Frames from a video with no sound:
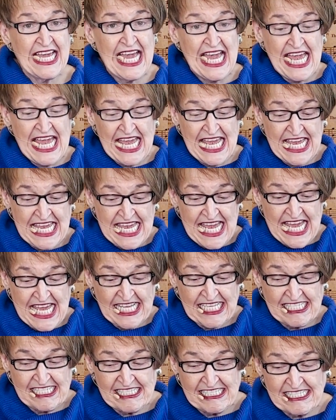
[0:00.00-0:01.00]
He
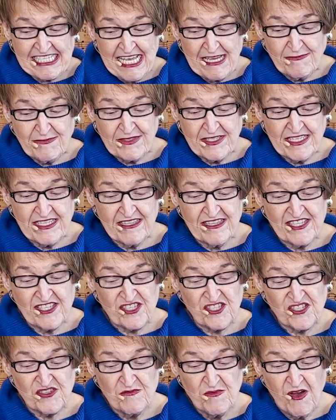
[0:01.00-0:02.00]
accepted the
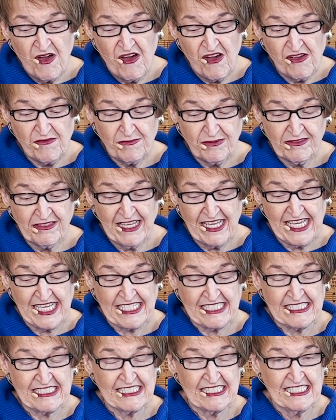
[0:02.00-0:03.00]
small
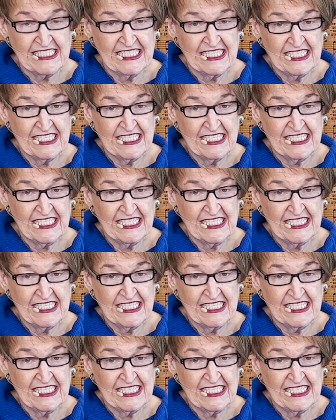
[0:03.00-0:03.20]
place